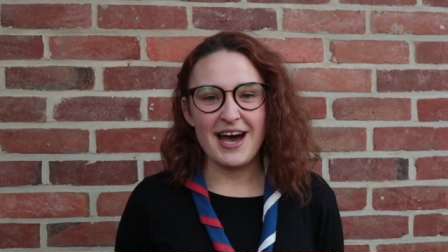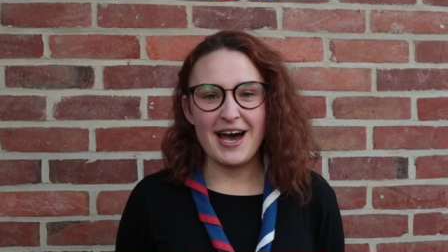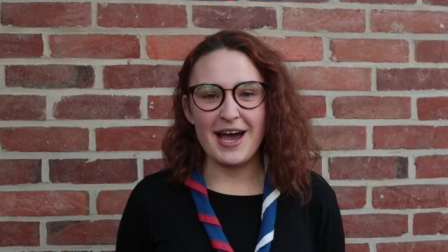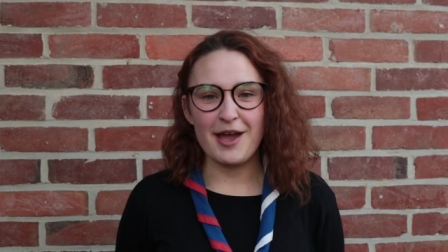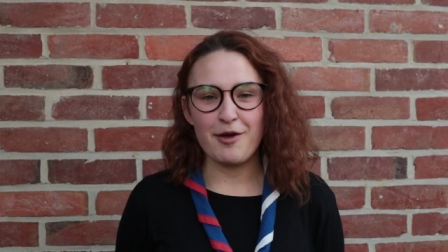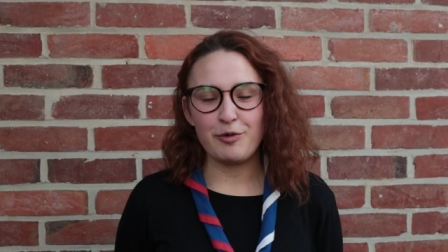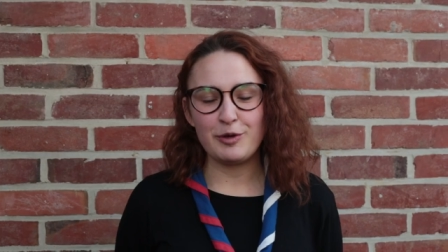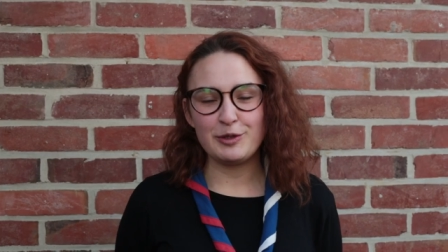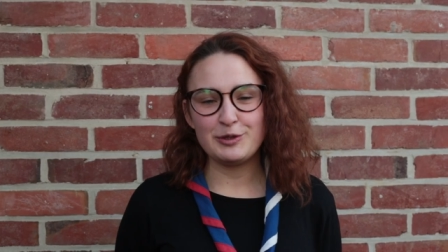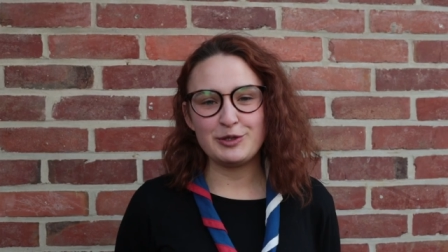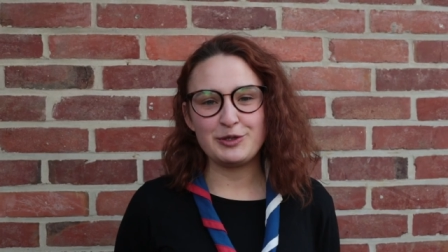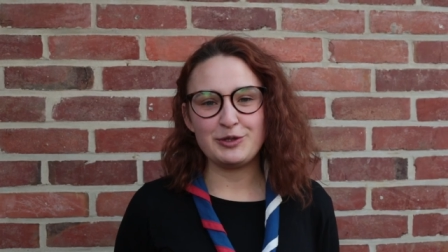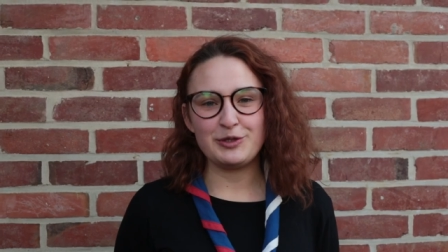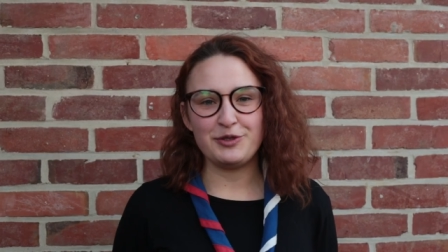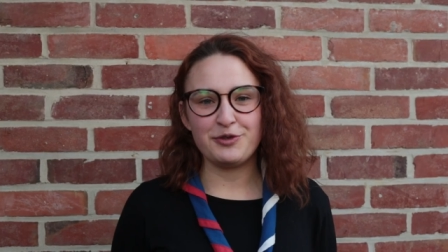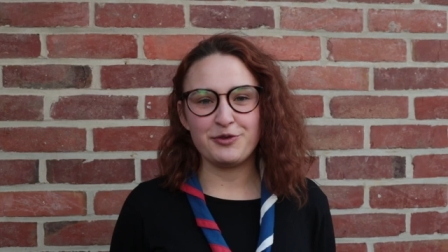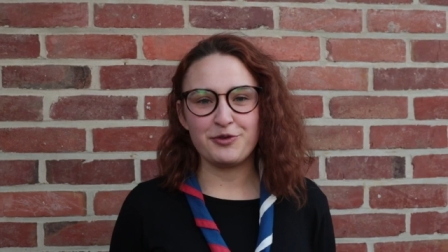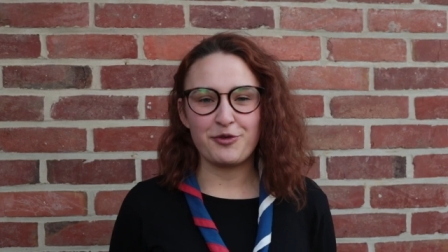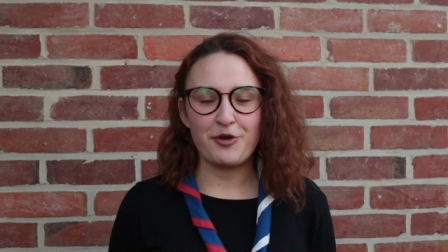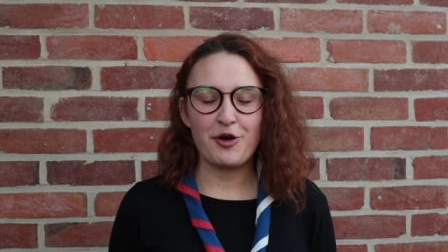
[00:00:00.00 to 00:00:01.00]
I want to
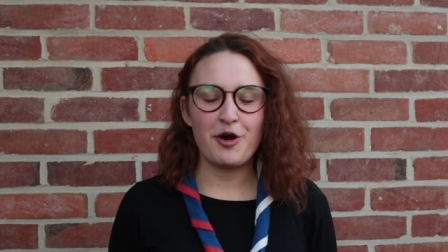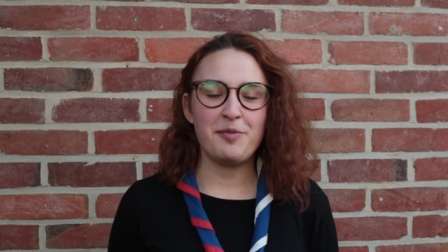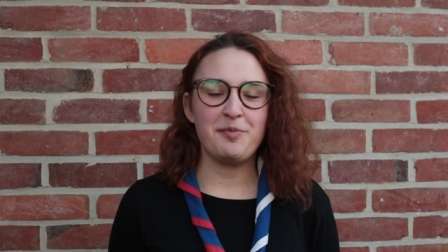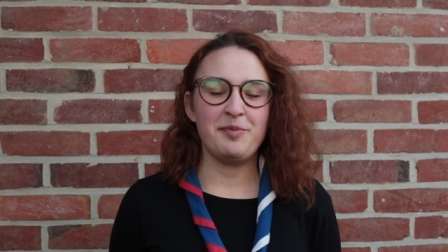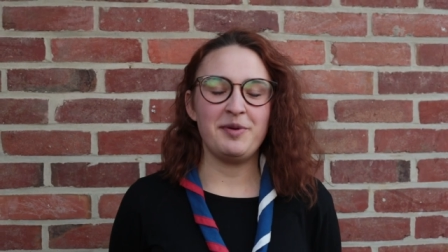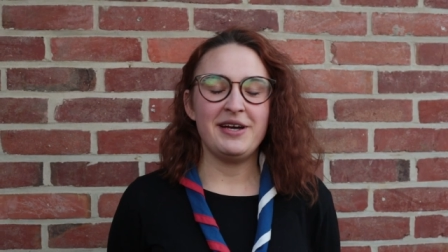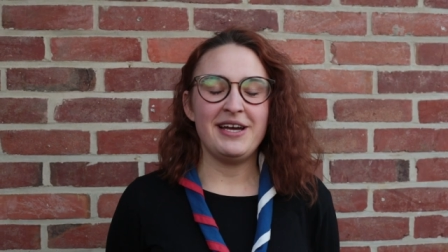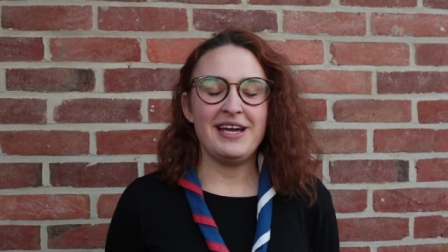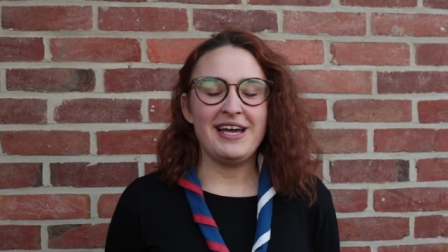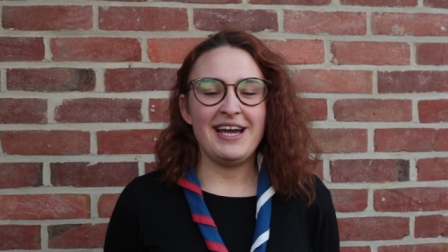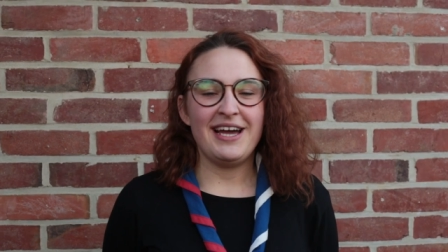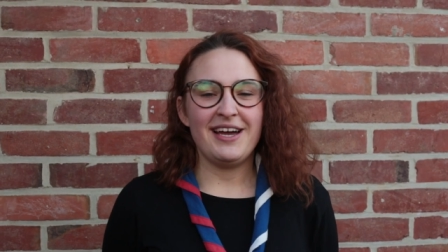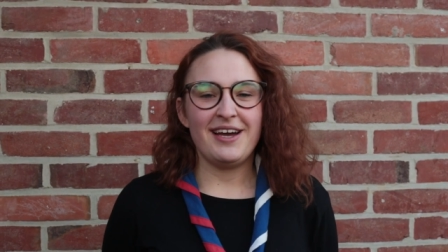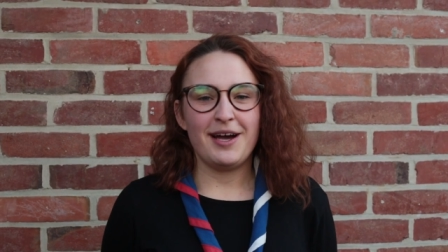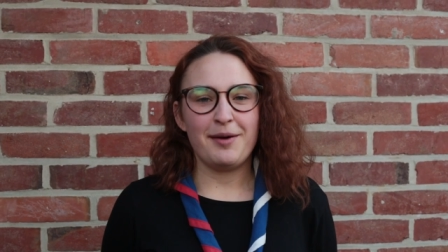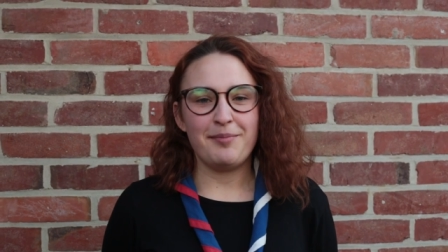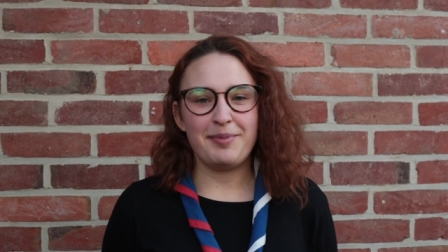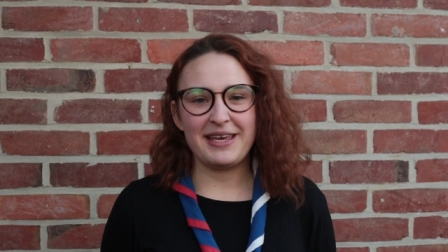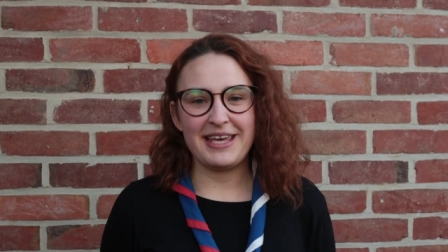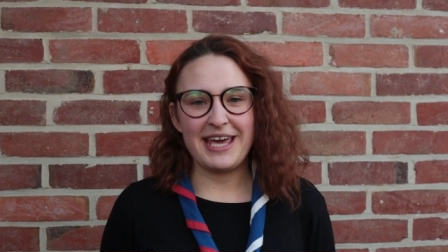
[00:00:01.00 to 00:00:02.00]
Europe
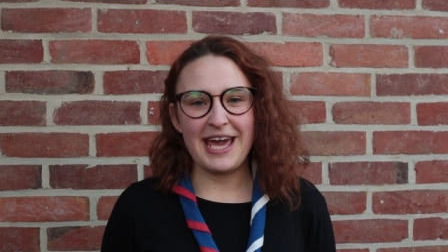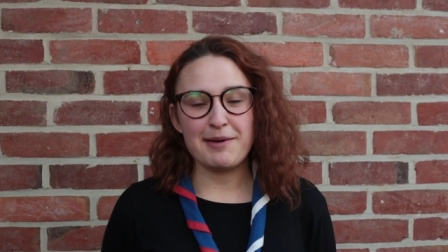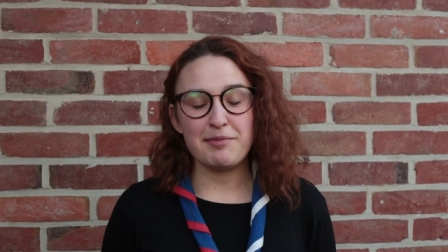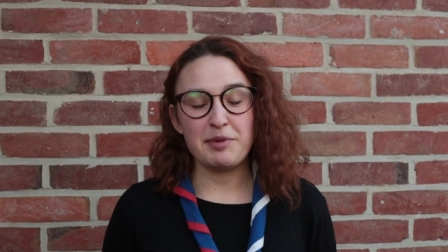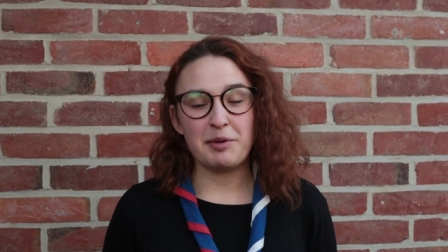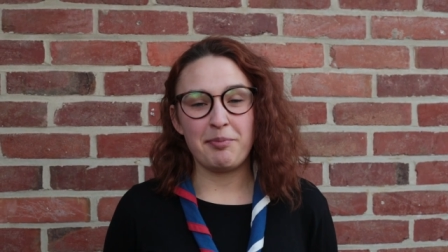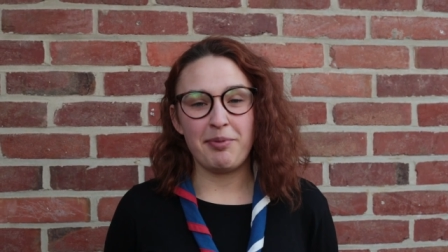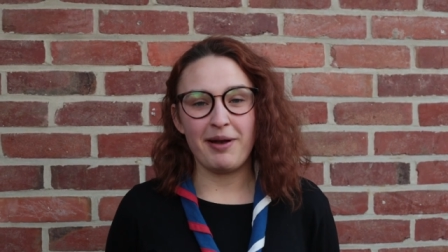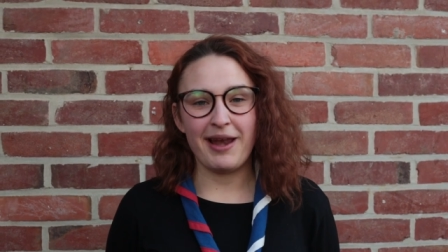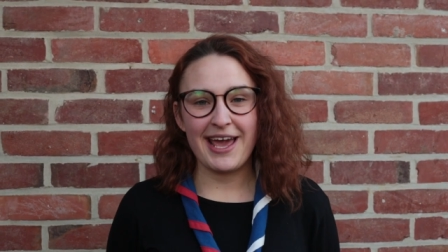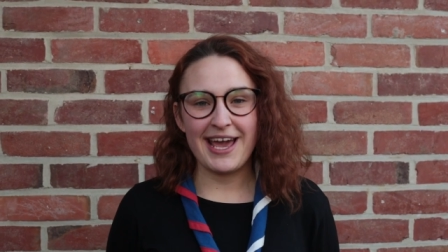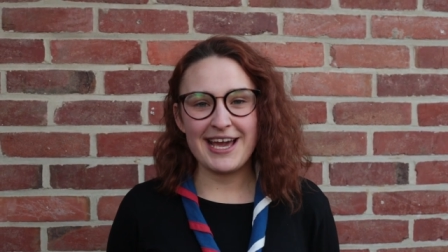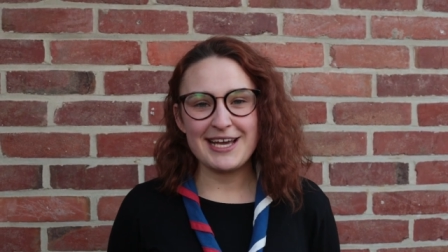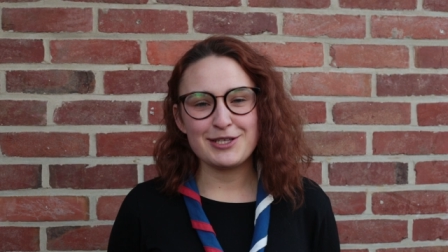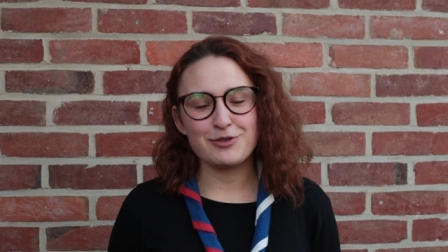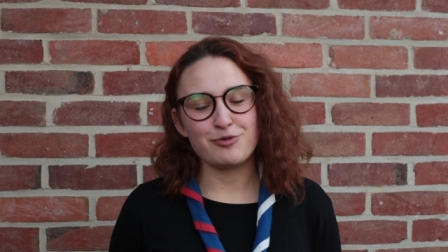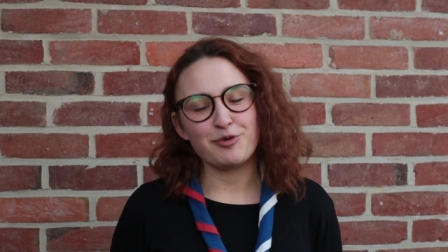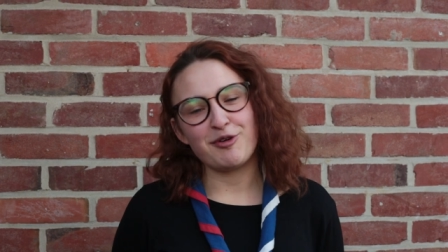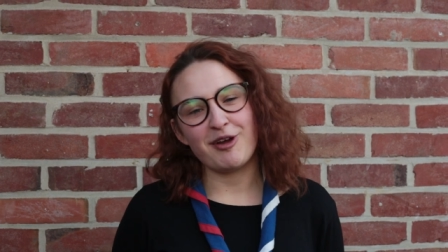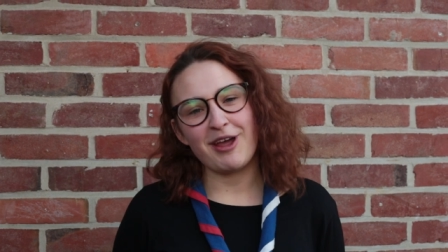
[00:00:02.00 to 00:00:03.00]
became a
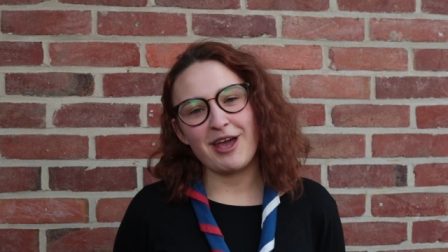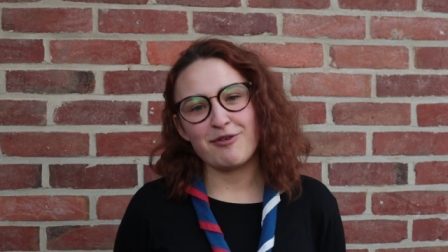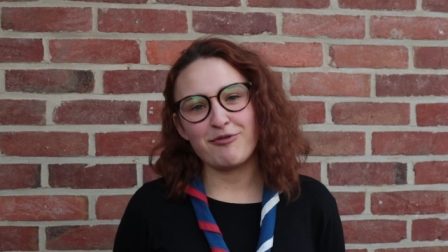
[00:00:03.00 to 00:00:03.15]
place where